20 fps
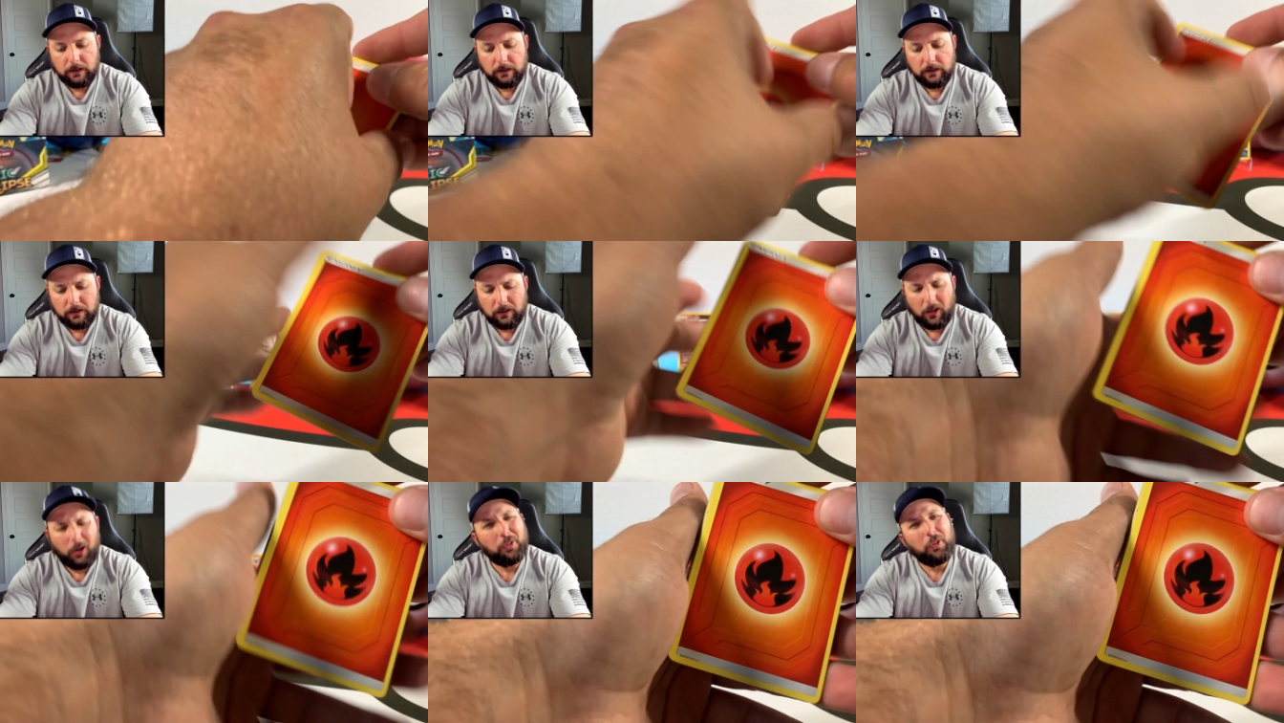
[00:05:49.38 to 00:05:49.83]

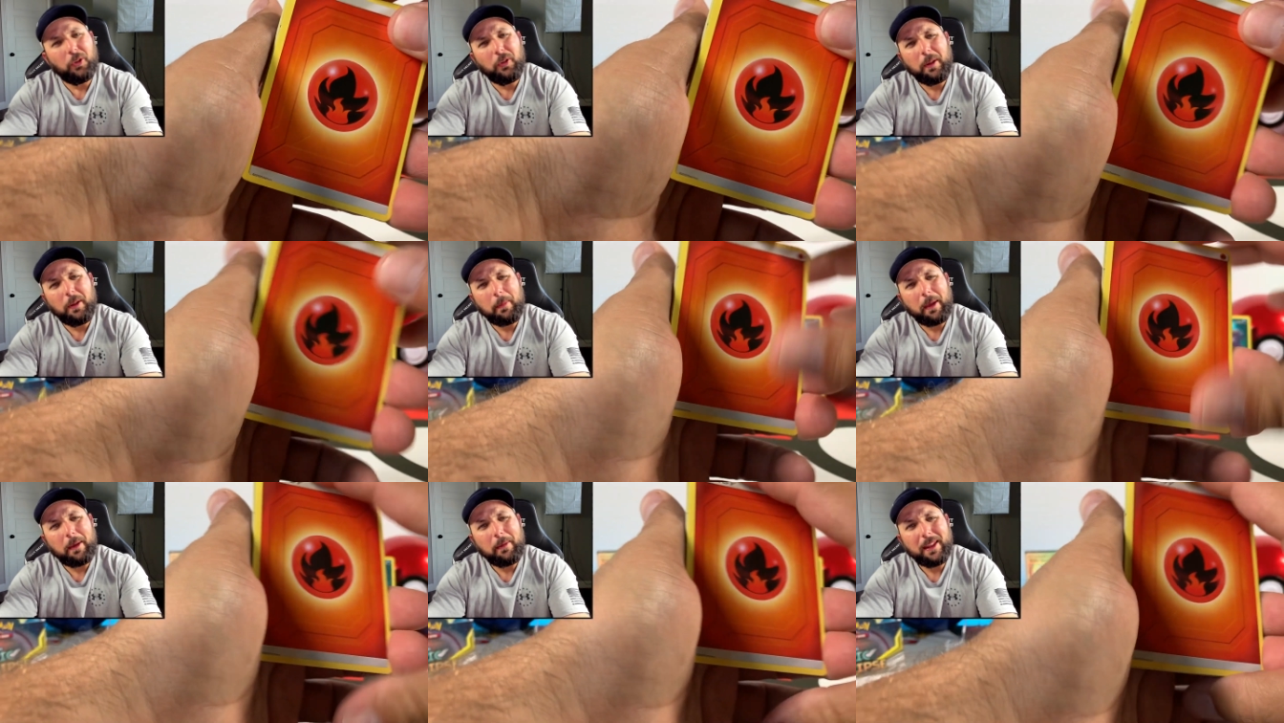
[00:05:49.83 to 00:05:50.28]

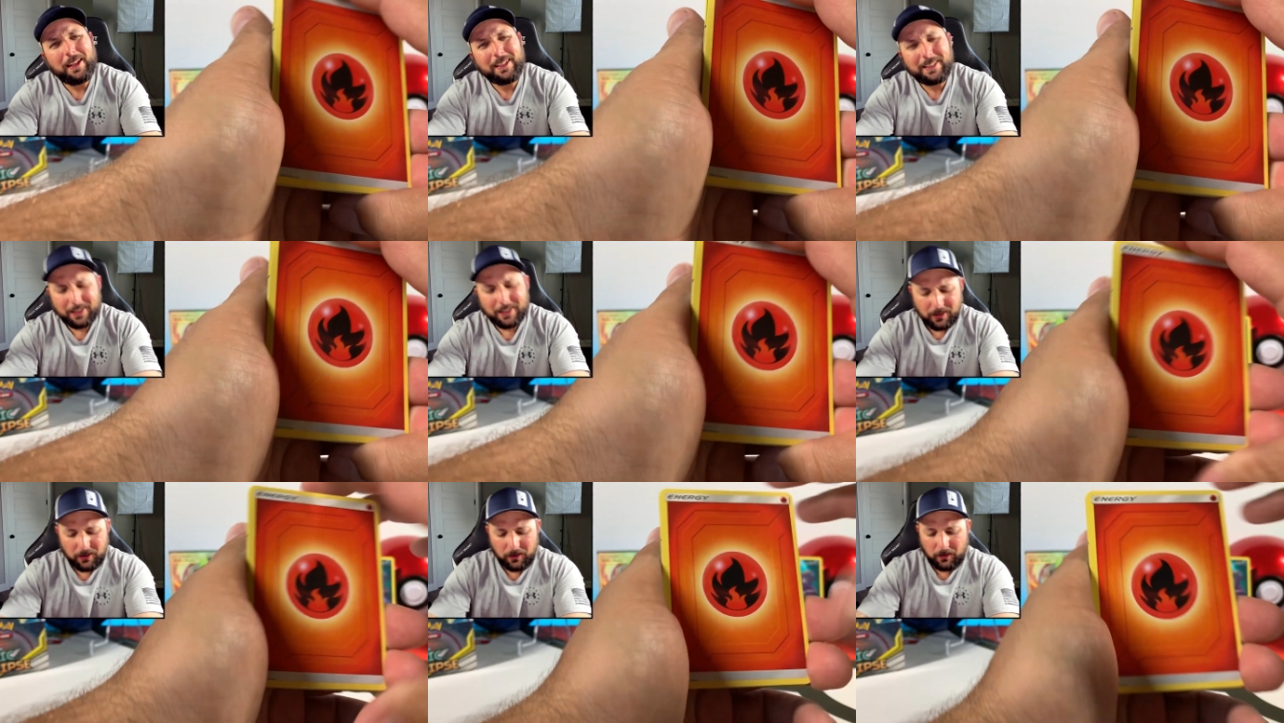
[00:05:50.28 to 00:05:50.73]
Although maybe
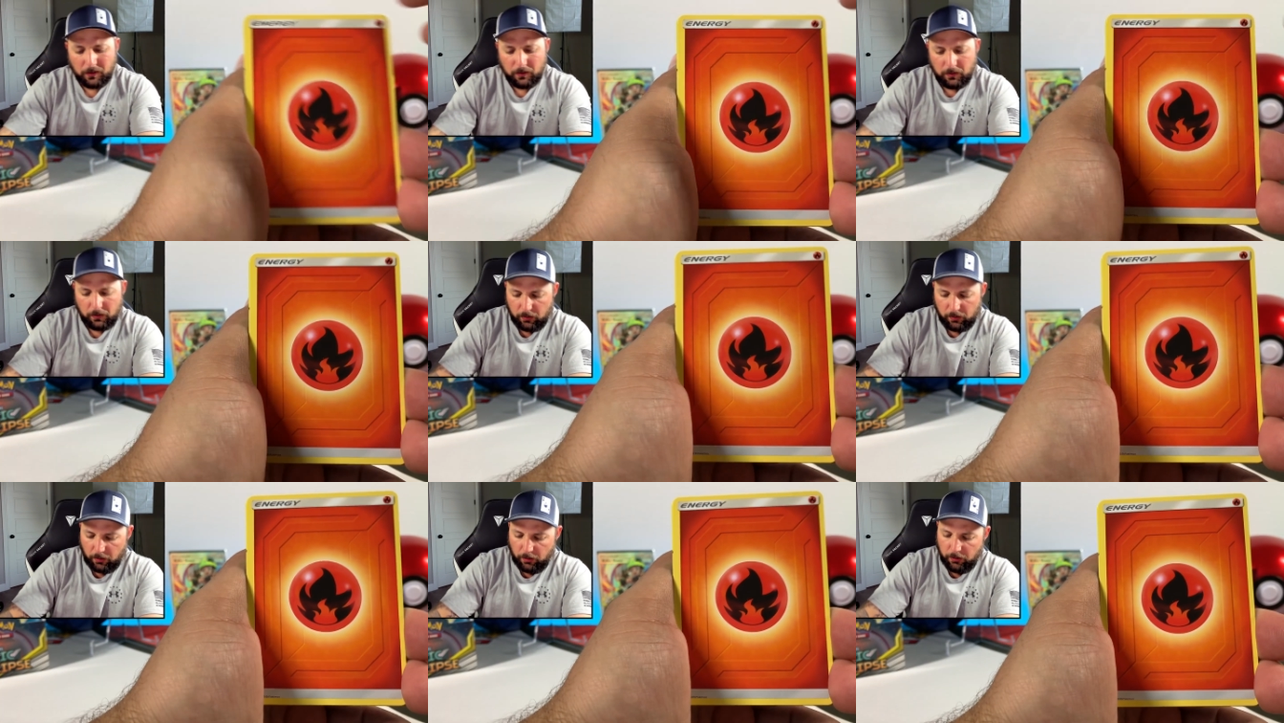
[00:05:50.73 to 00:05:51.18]
that's just a
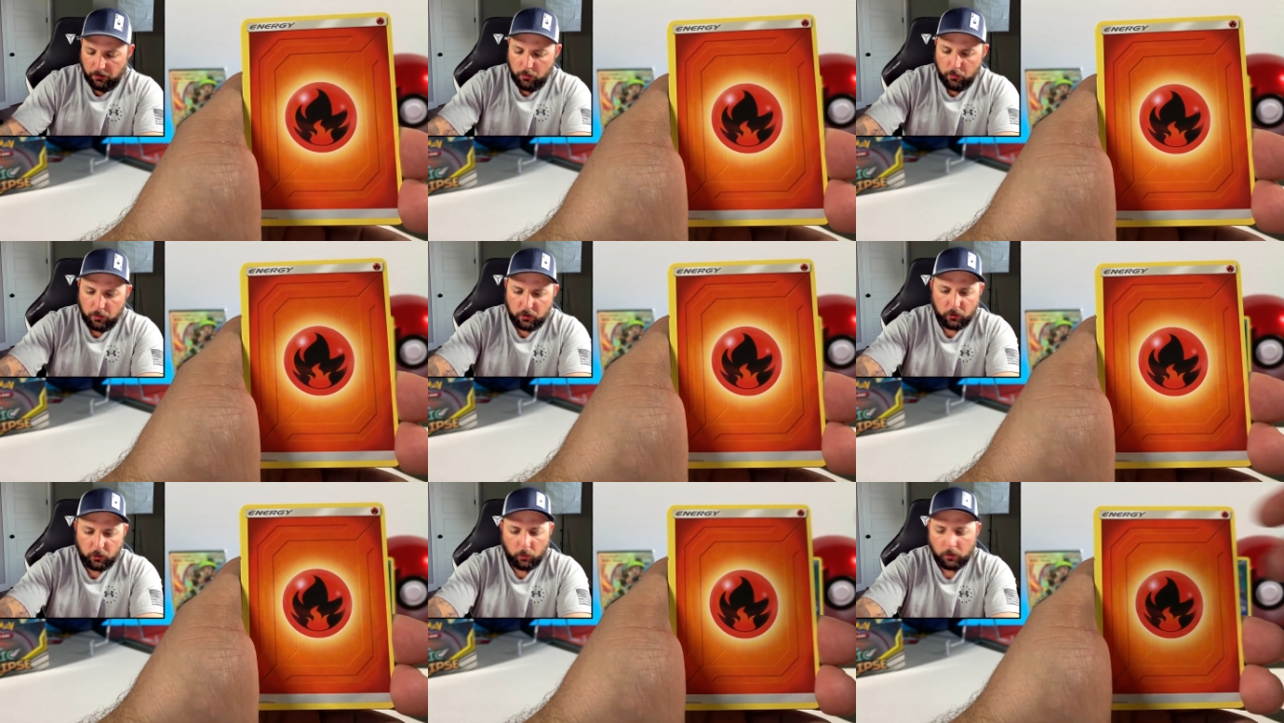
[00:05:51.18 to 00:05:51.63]

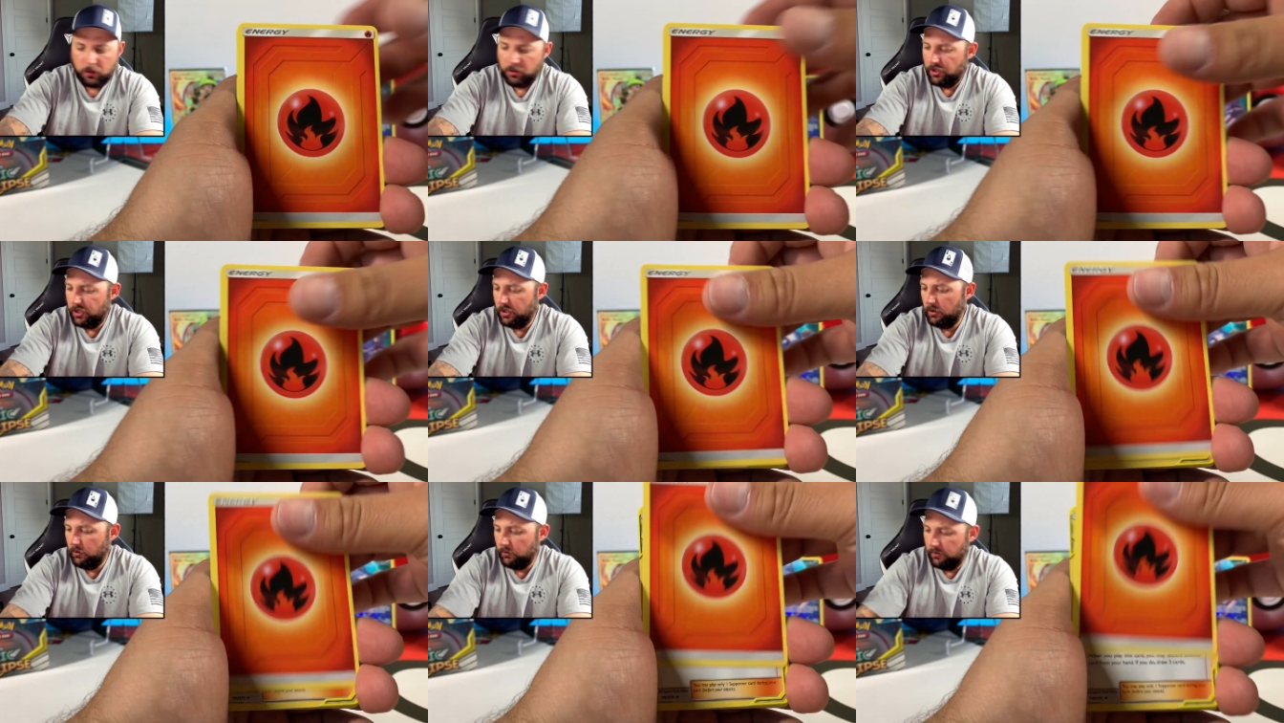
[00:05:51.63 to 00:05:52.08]
new Sword and
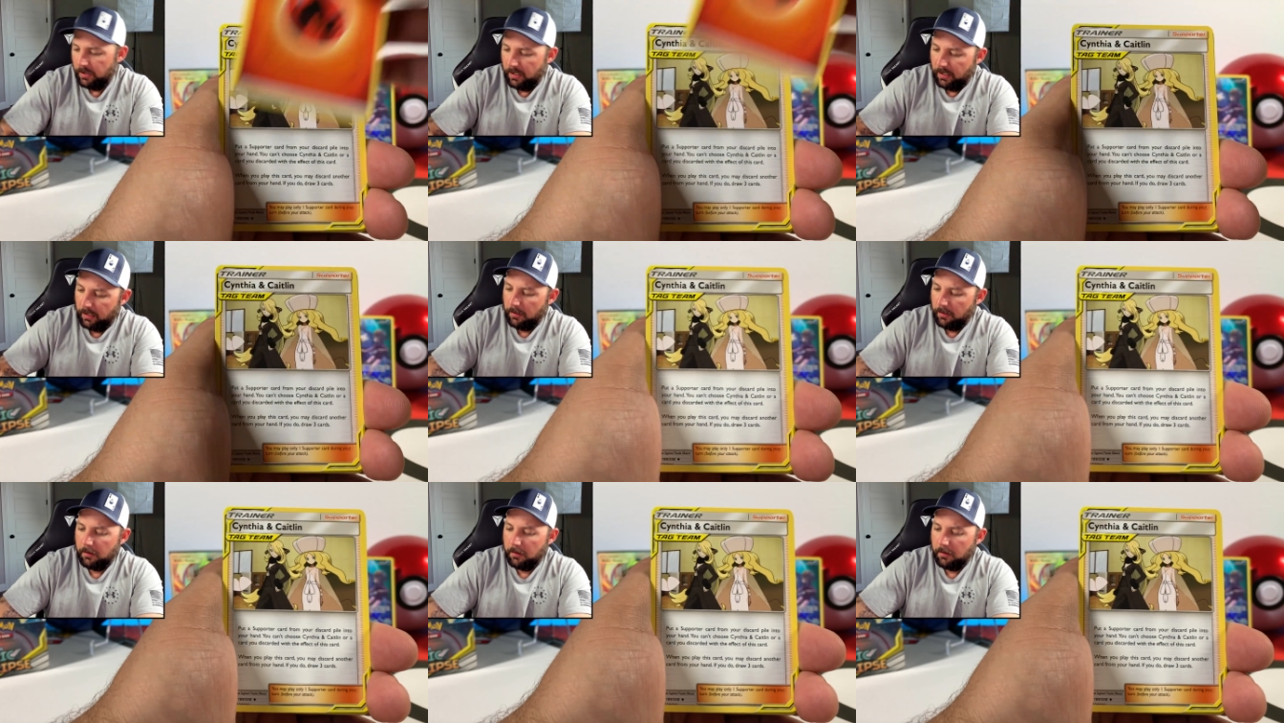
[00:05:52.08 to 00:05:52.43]
Shield thing.